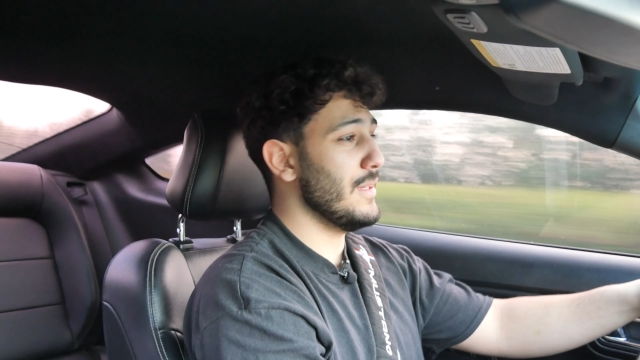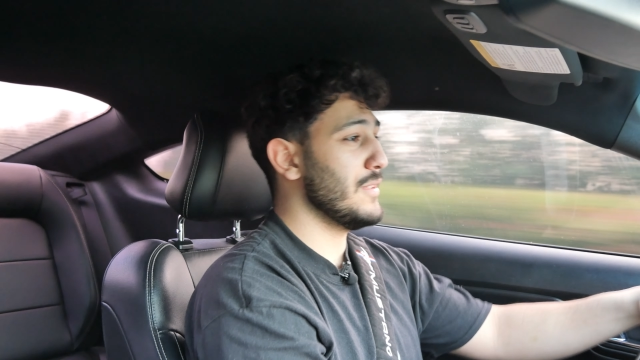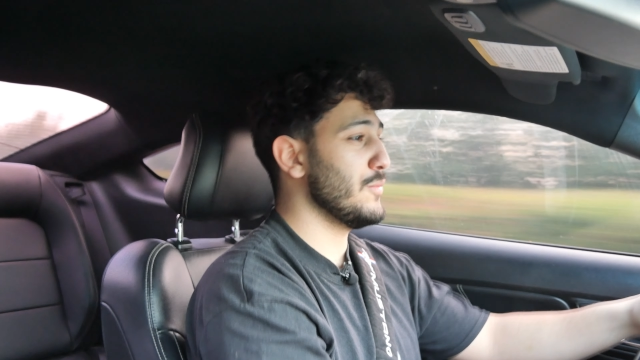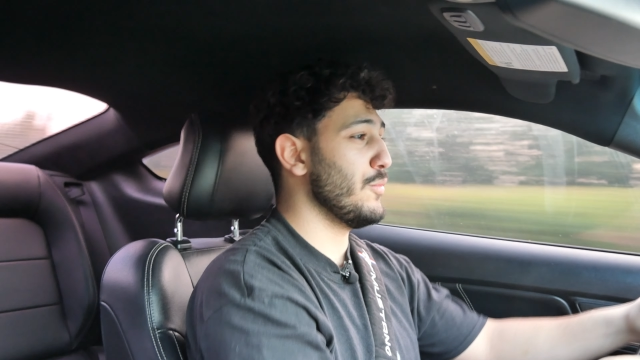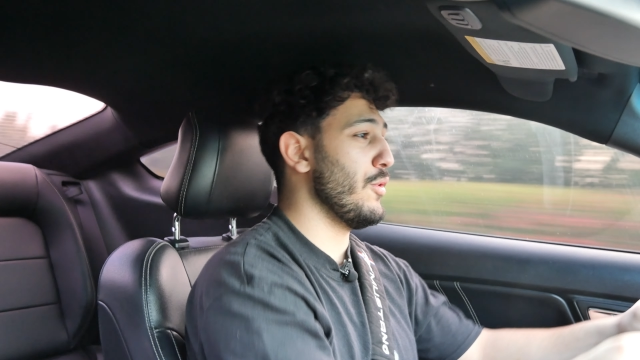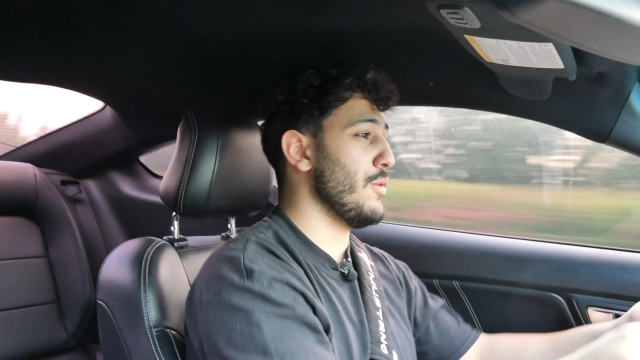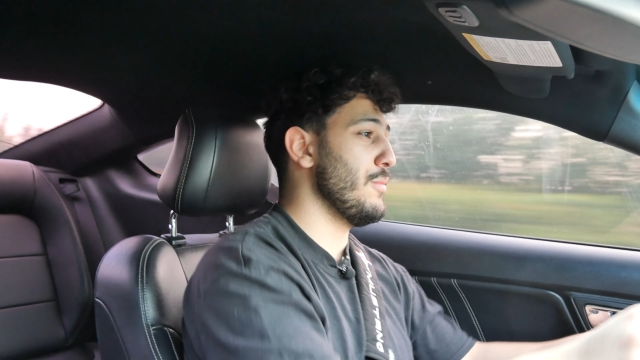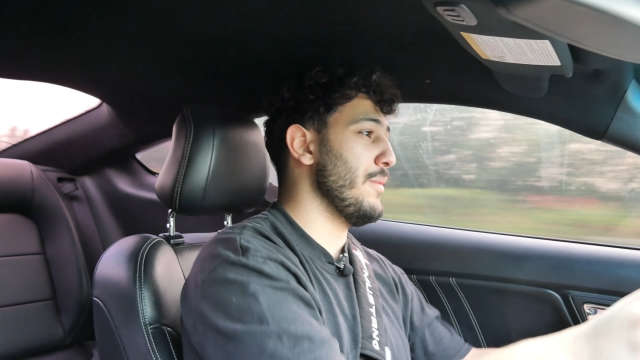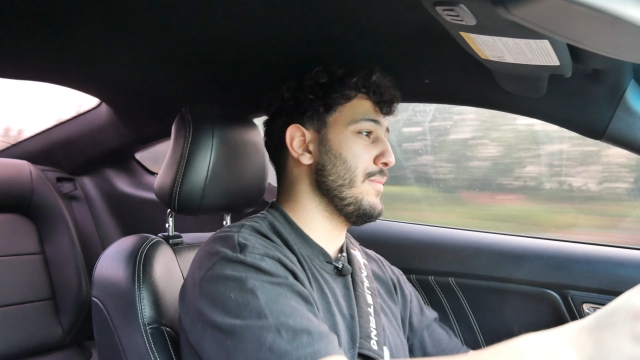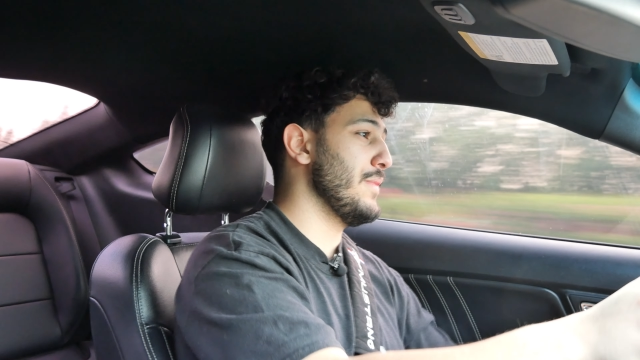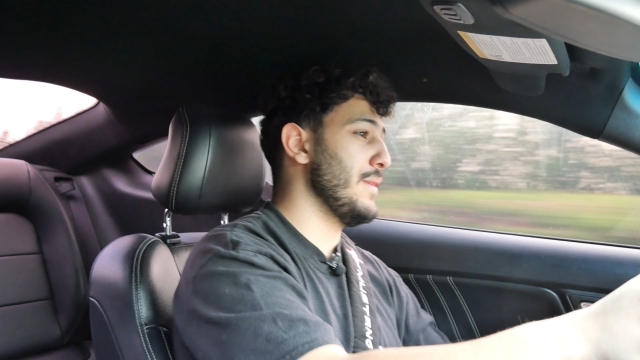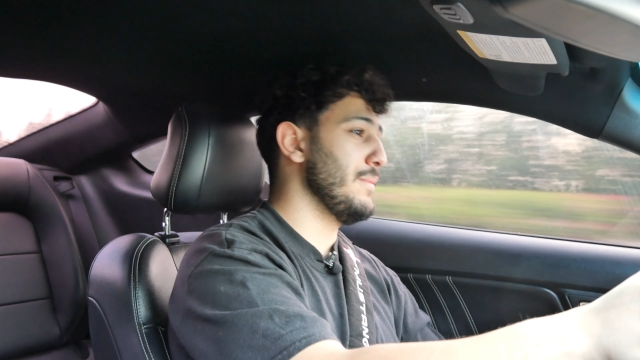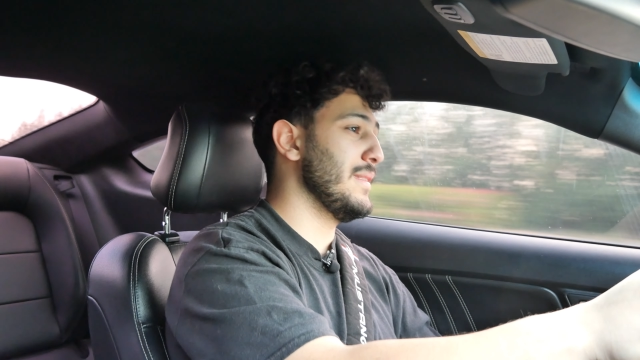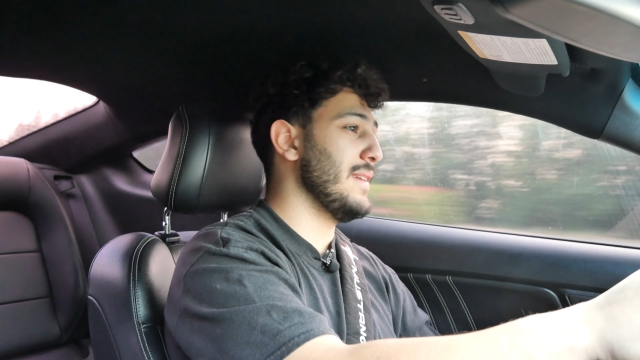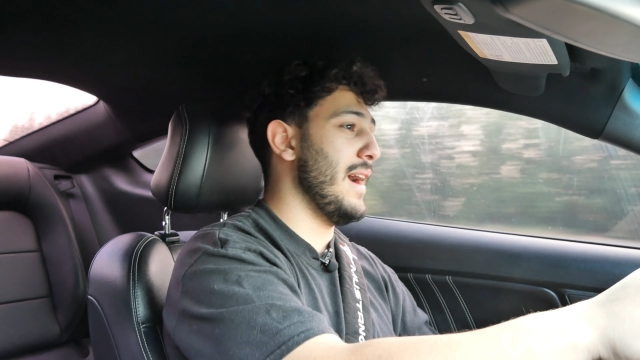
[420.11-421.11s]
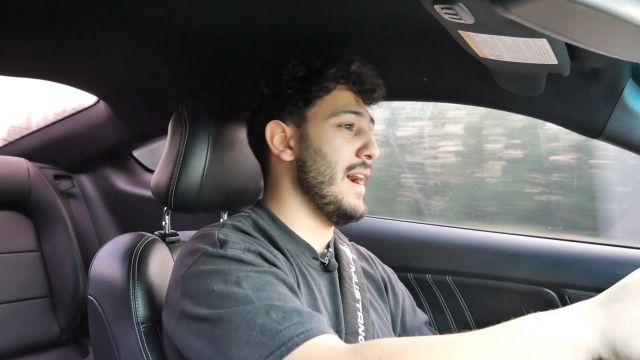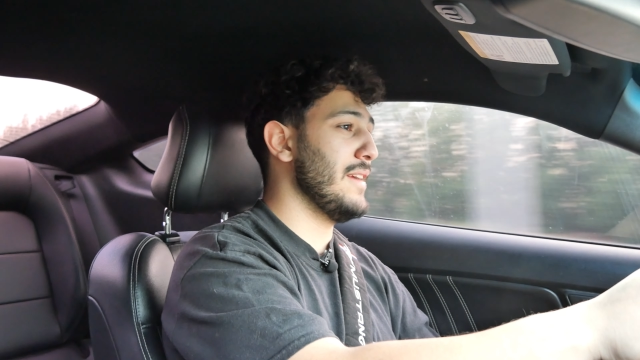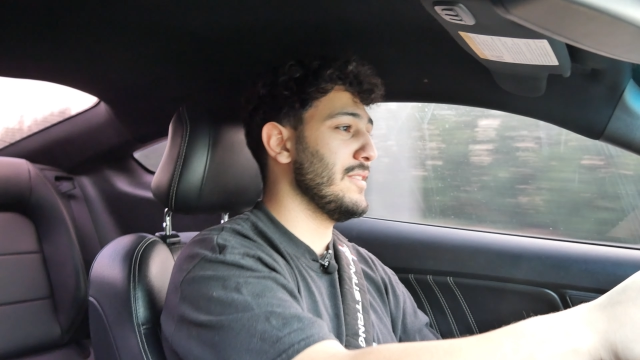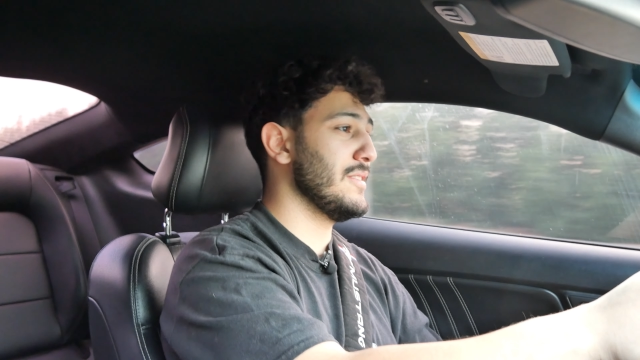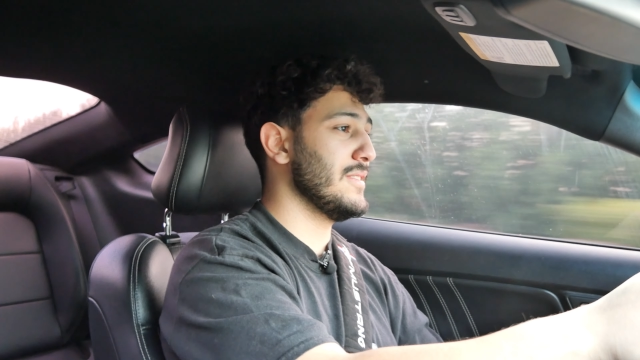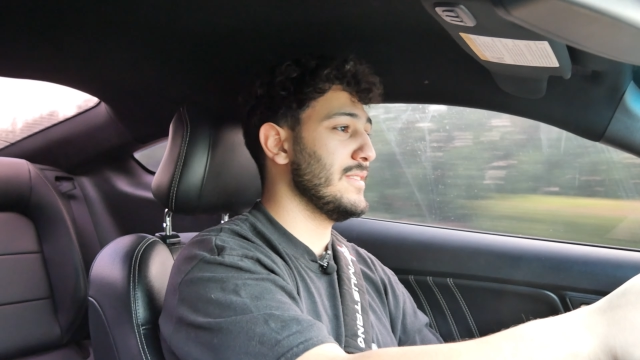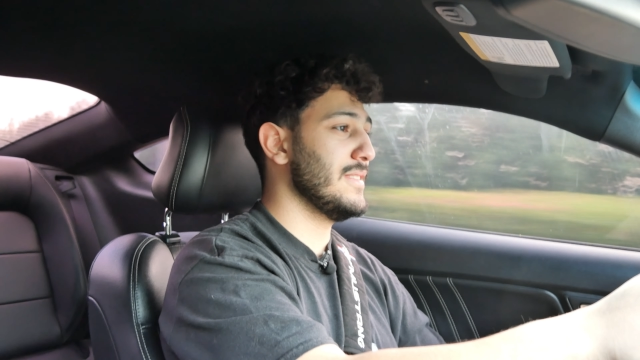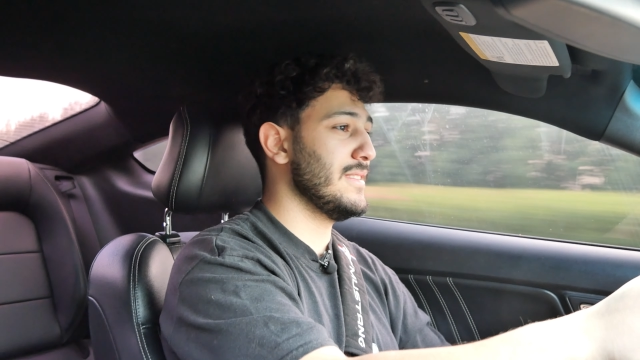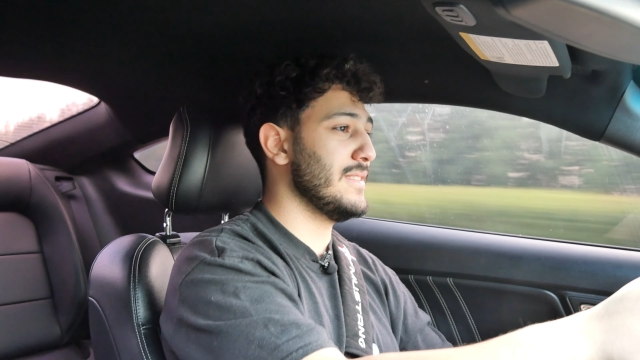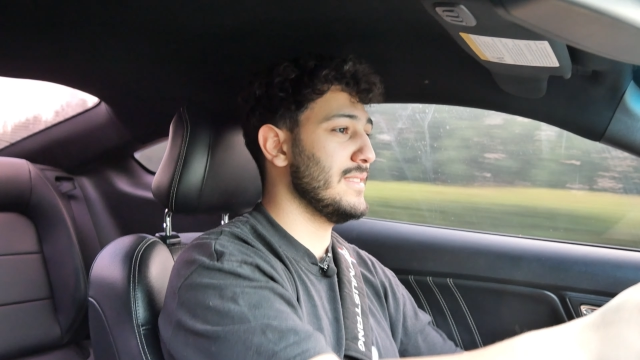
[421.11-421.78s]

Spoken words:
let's warm up them tires.